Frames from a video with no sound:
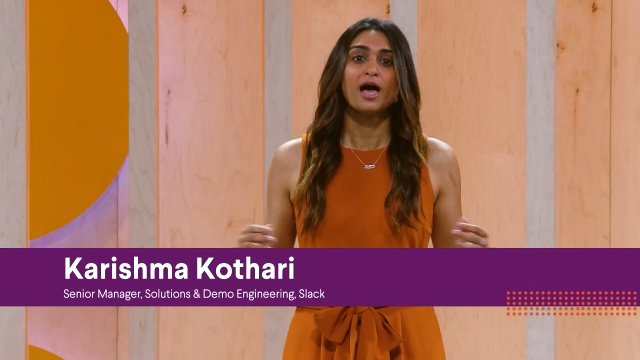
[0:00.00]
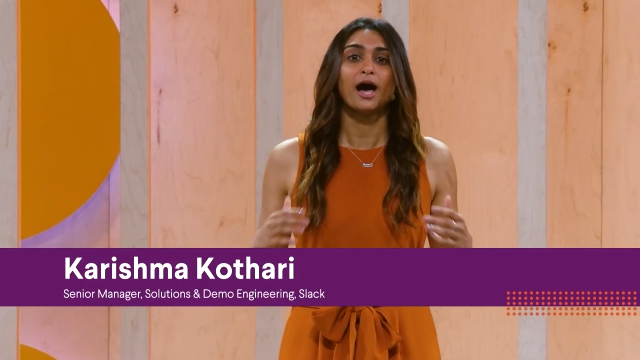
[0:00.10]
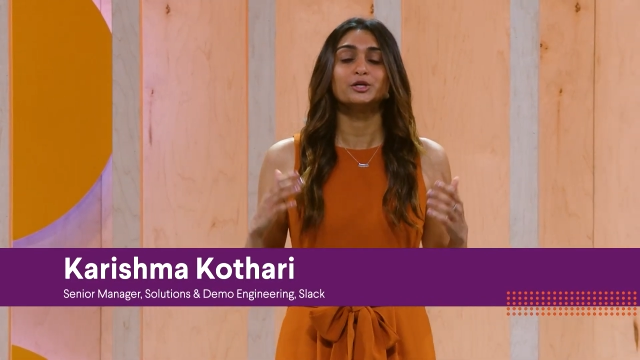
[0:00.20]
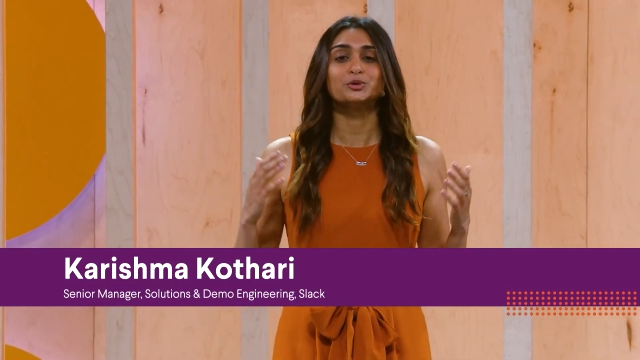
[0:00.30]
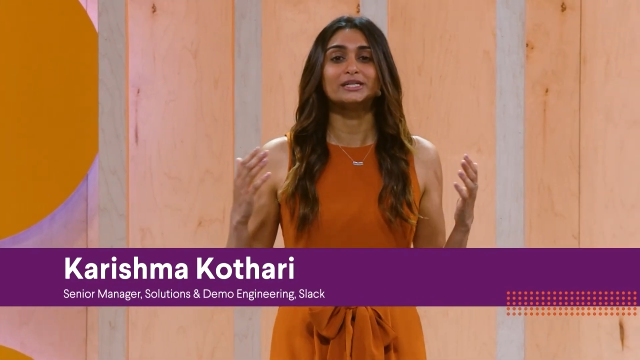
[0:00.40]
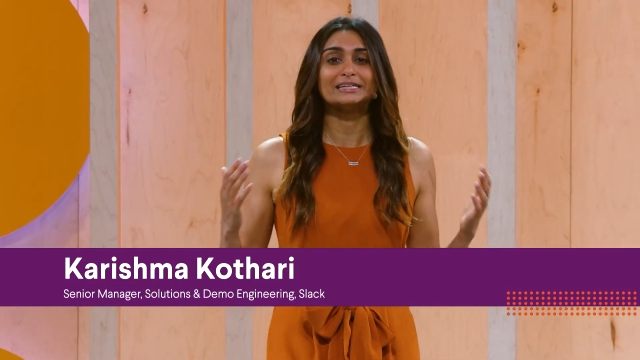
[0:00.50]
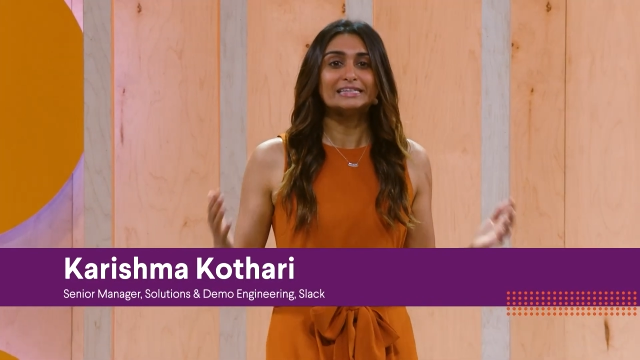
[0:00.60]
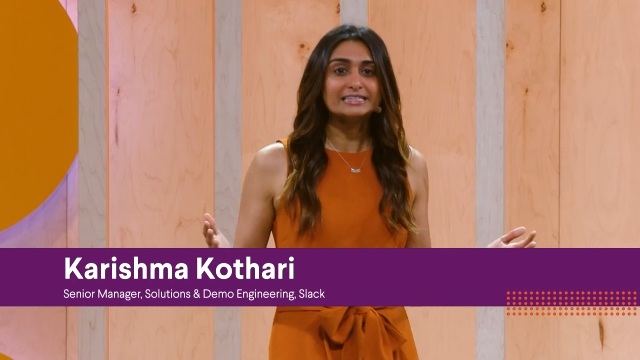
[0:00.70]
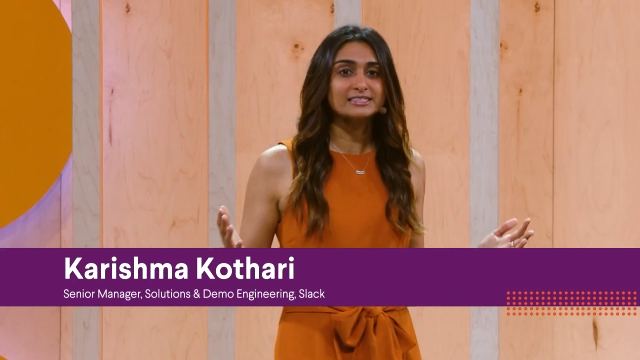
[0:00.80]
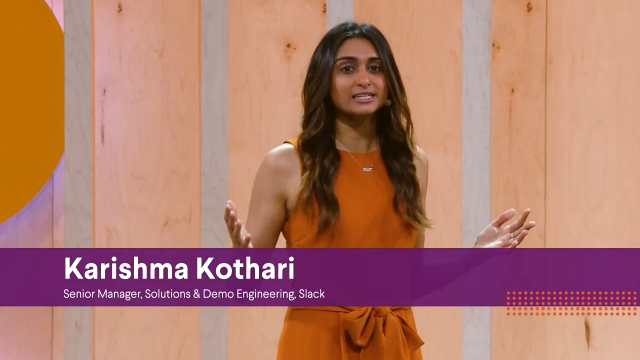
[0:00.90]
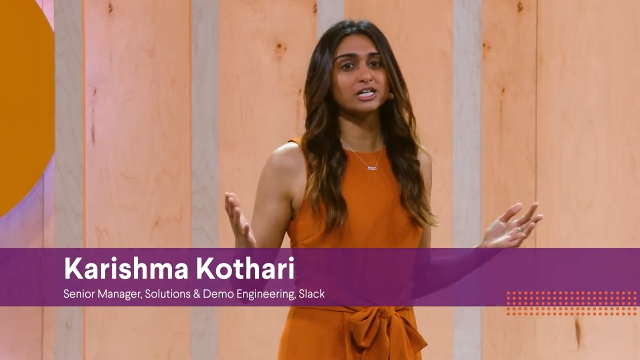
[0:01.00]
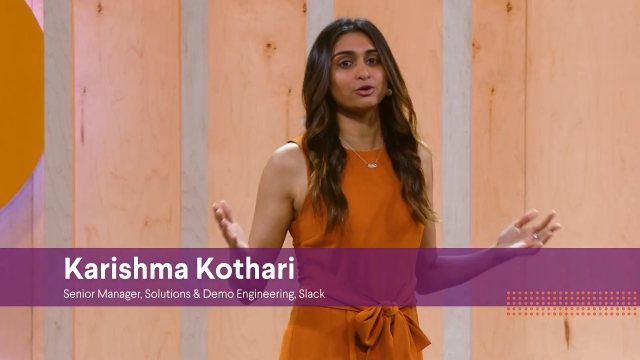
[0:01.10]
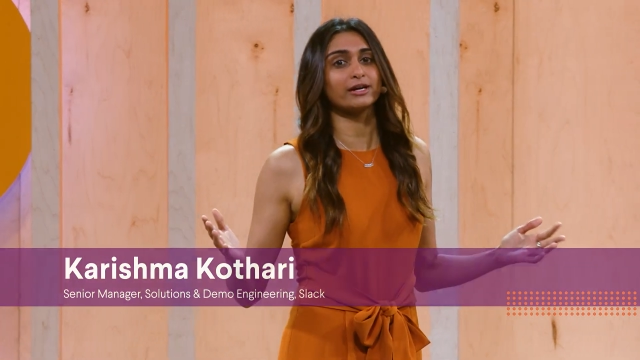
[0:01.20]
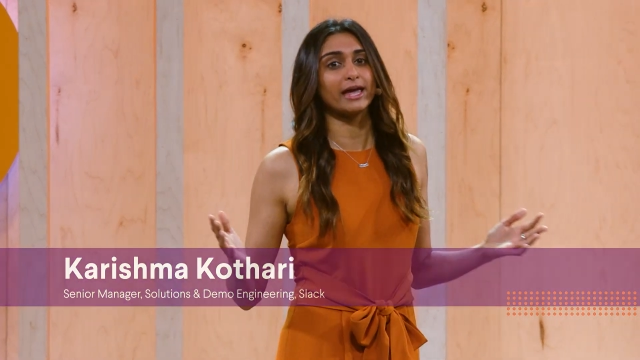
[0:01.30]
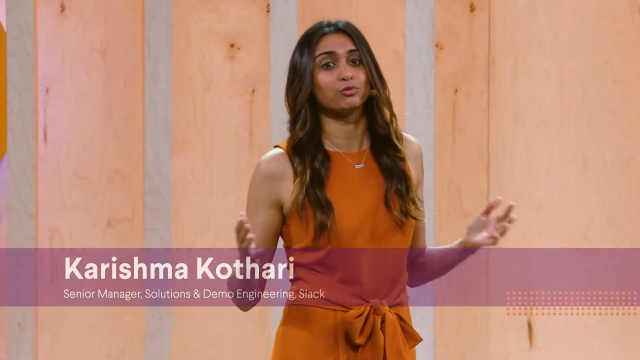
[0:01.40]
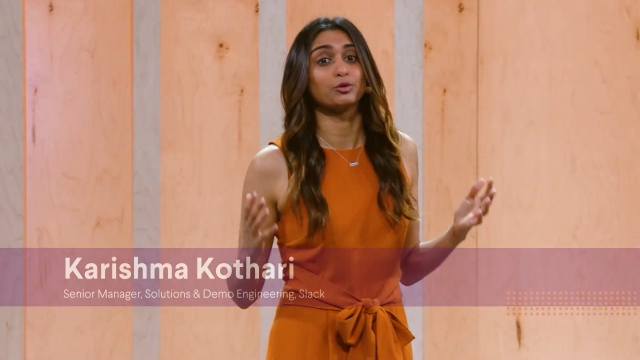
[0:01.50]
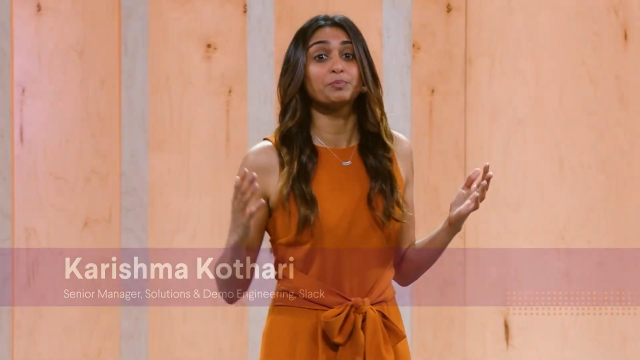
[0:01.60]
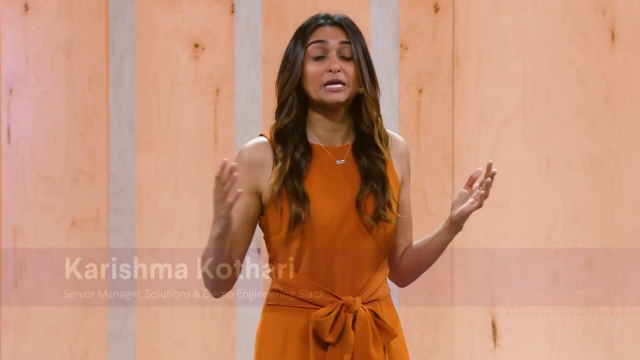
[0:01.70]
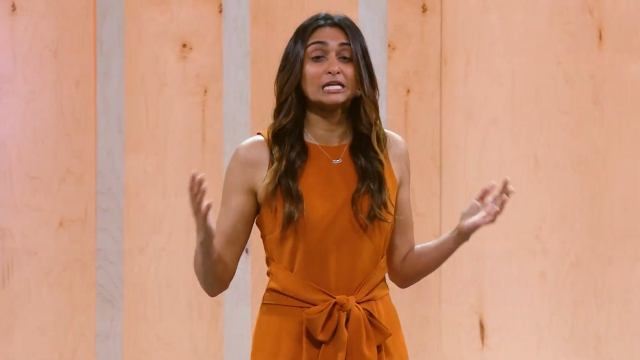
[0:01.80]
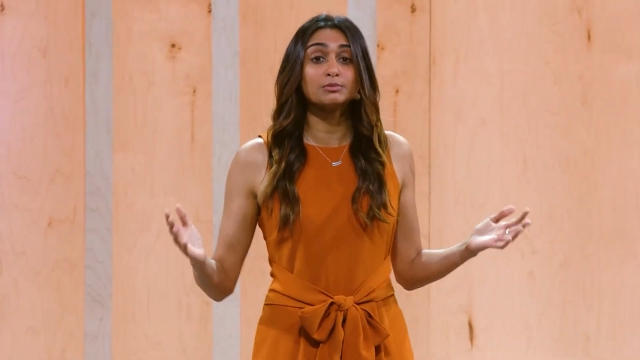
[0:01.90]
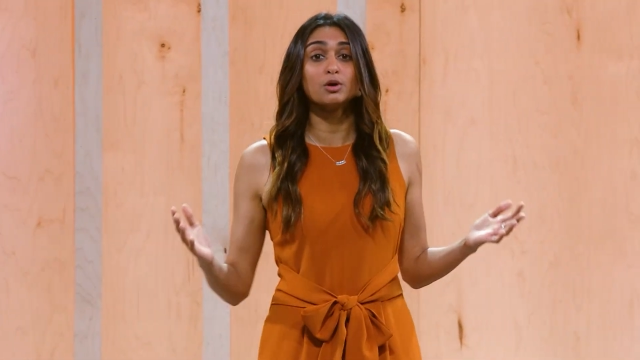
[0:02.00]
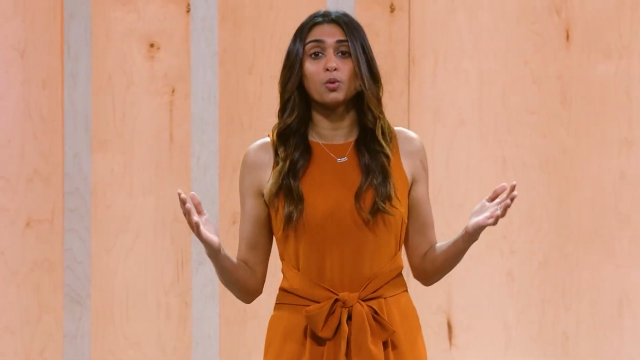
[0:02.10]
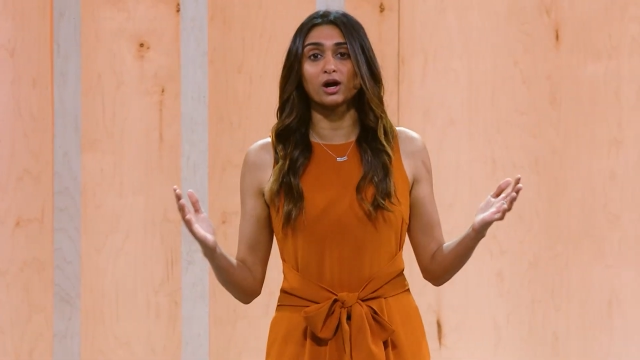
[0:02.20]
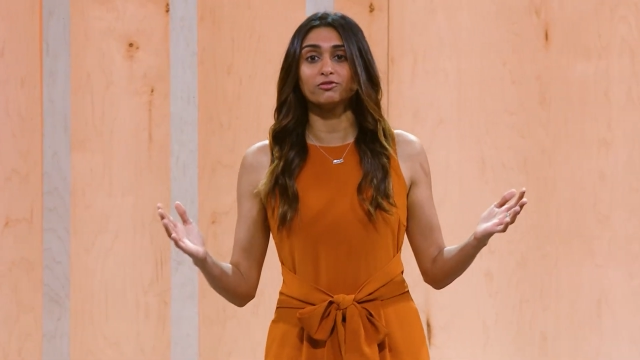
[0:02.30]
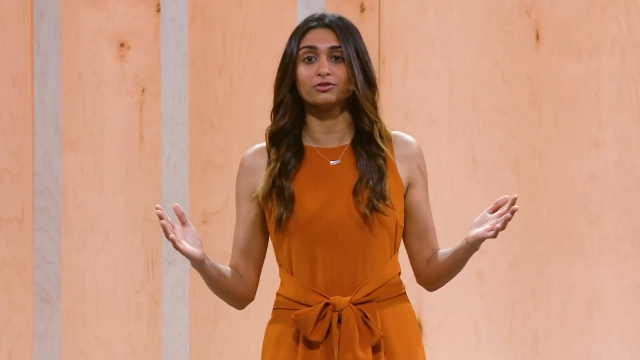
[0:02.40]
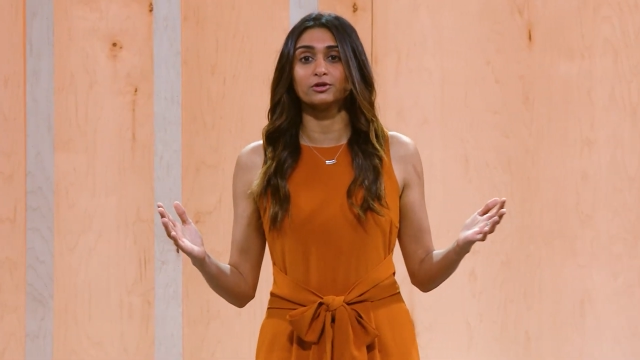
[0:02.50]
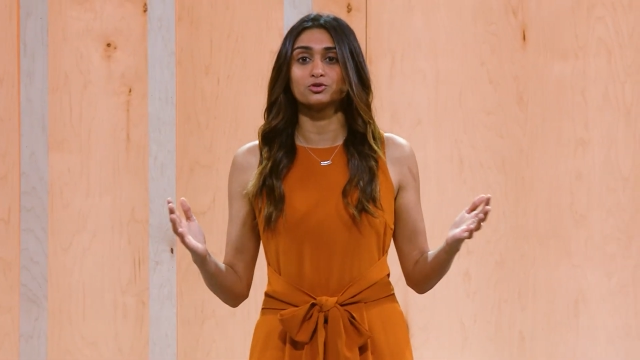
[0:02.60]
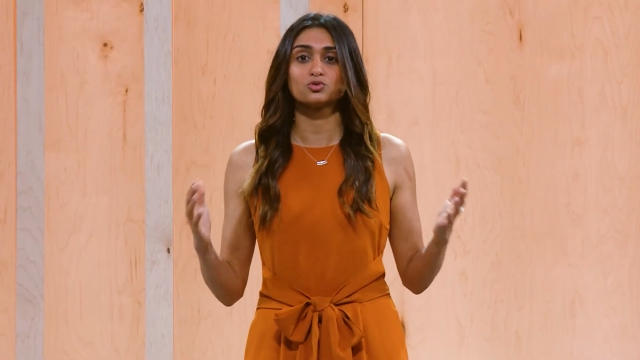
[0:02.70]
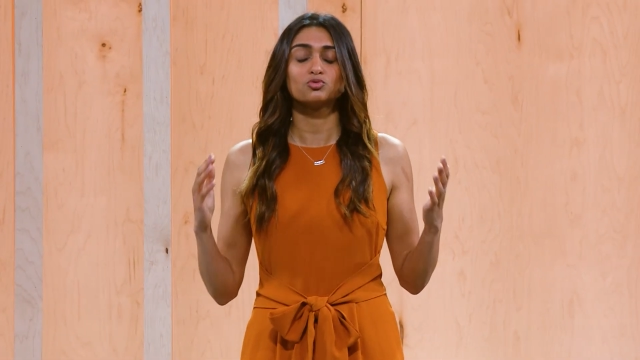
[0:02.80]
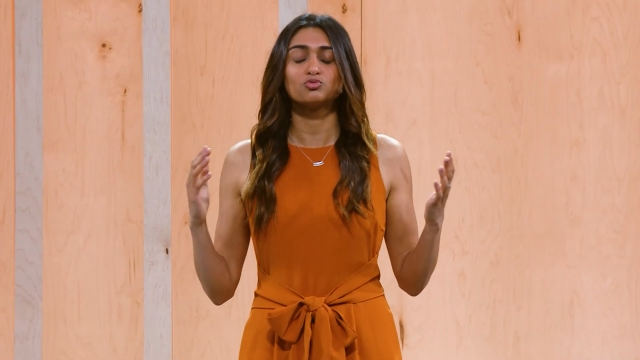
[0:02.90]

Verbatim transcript: how you can easily create repeatable workflows